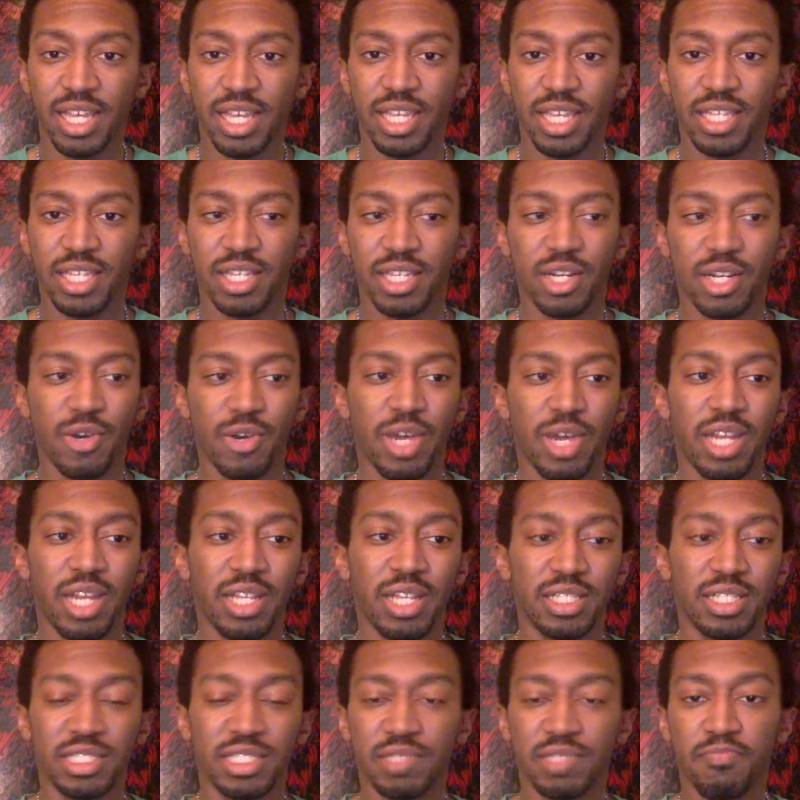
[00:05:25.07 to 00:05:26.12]
and
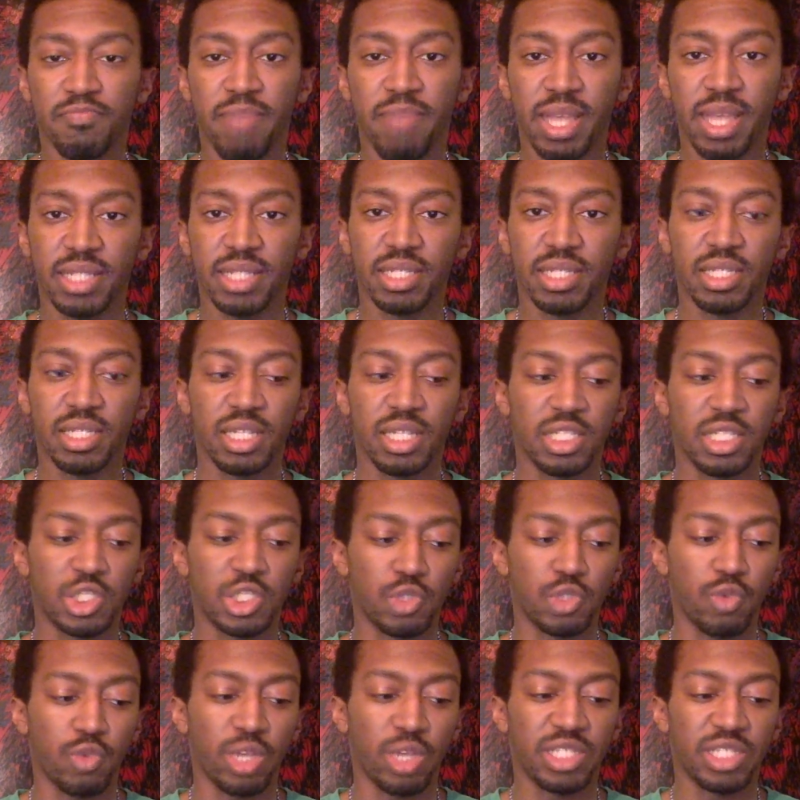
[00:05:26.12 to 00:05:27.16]
it just makes the
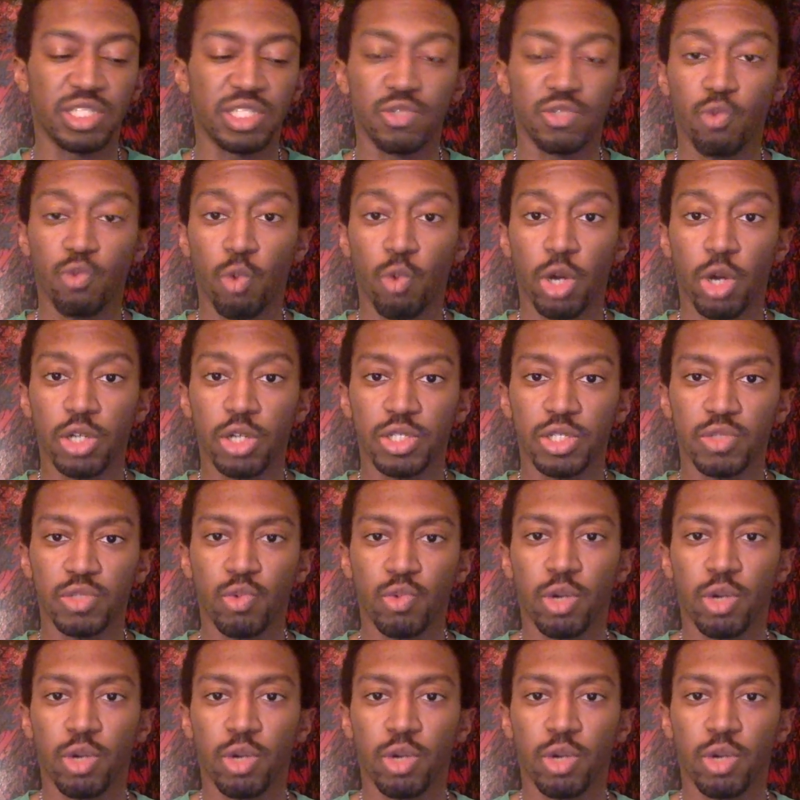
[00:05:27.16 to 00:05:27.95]
situation worse,